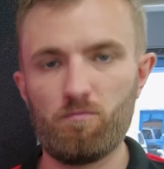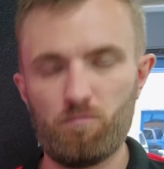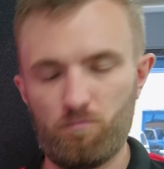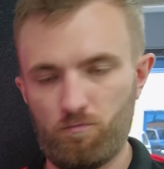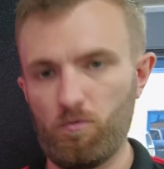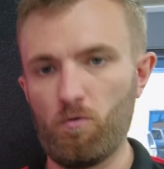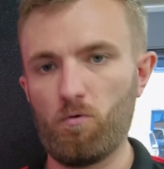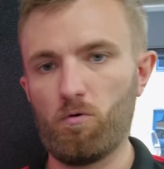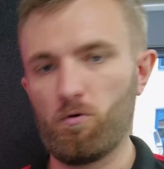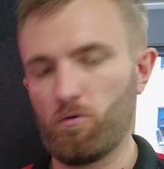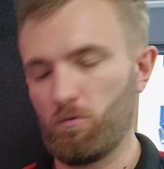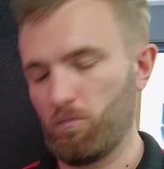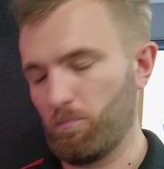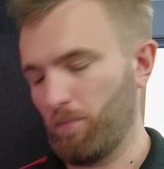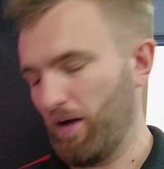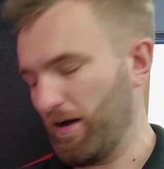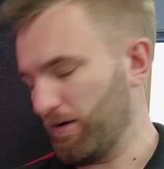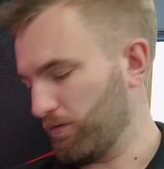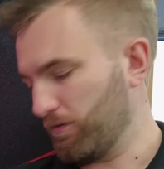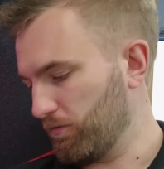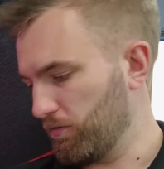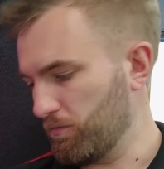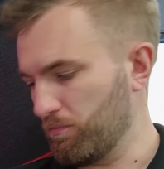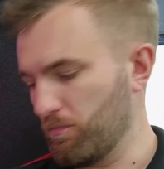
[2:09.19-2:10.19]
forward or
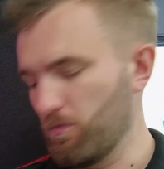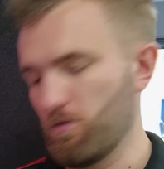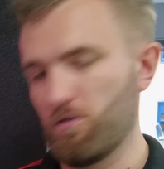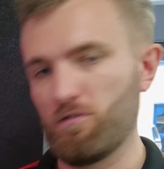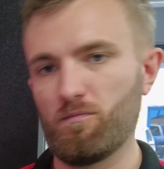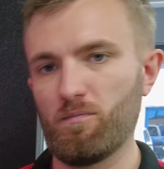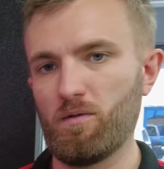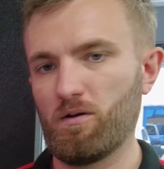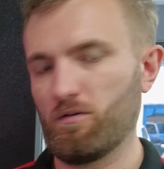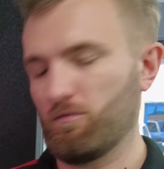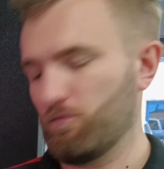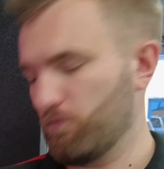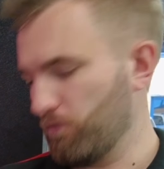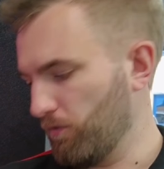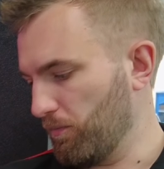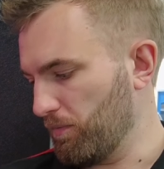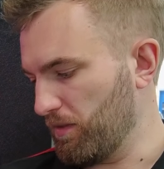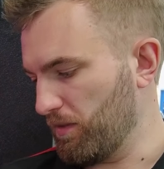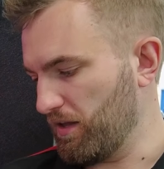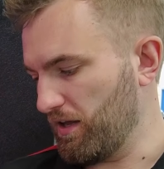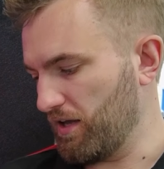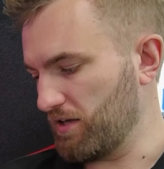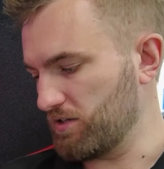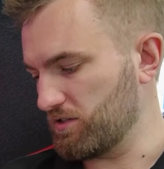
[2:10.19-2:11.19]
backward movement from
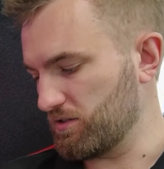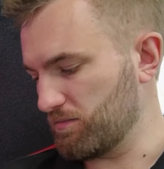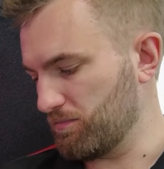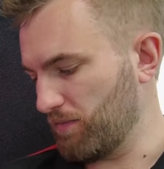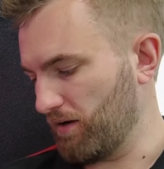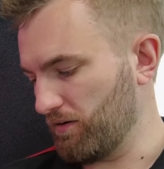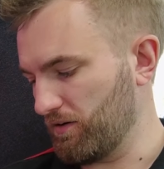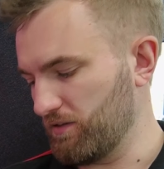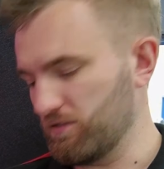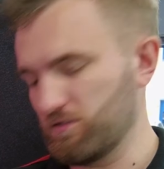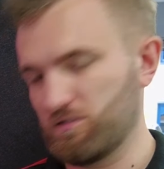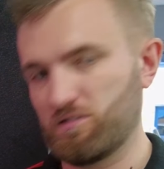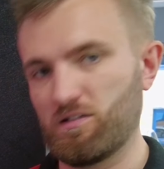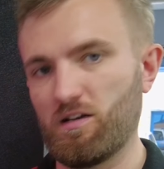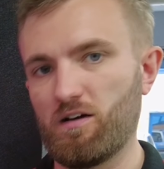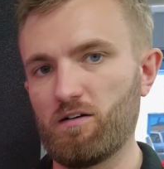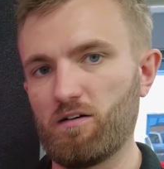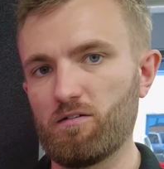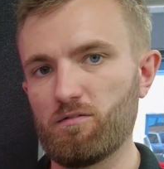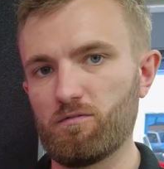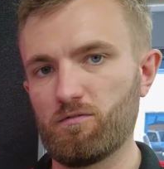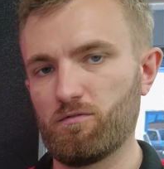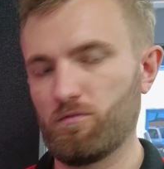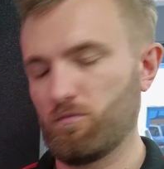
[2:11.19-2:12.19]
the engine mount
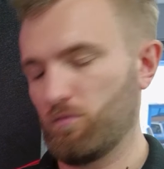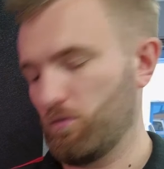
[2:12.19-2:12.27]
itself